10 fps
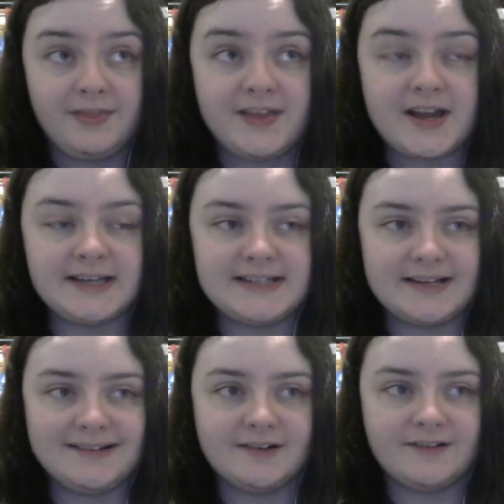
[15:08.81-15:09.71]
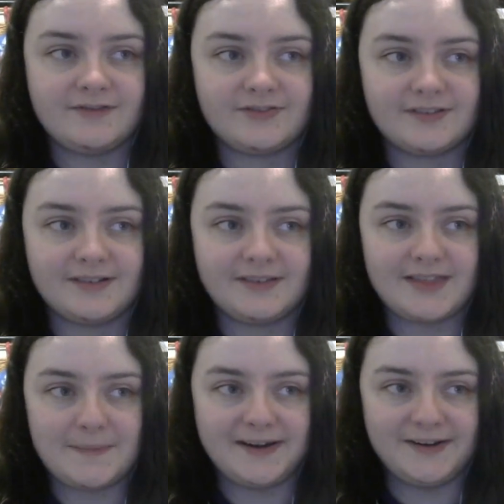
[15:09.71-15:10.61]
the idea of
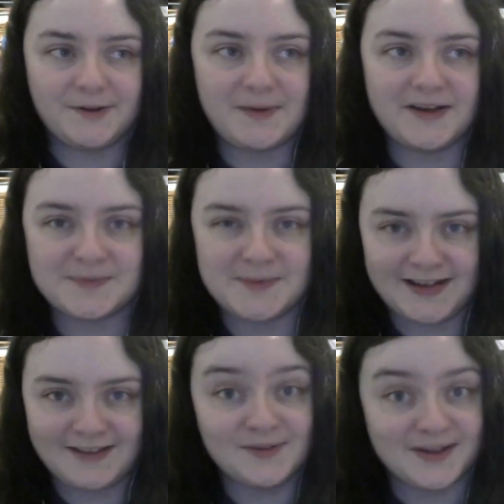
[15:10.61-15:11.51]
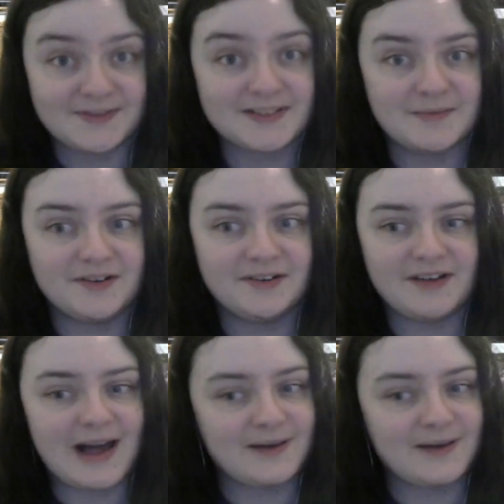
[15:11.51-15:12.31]
there being no punishment if you kill someone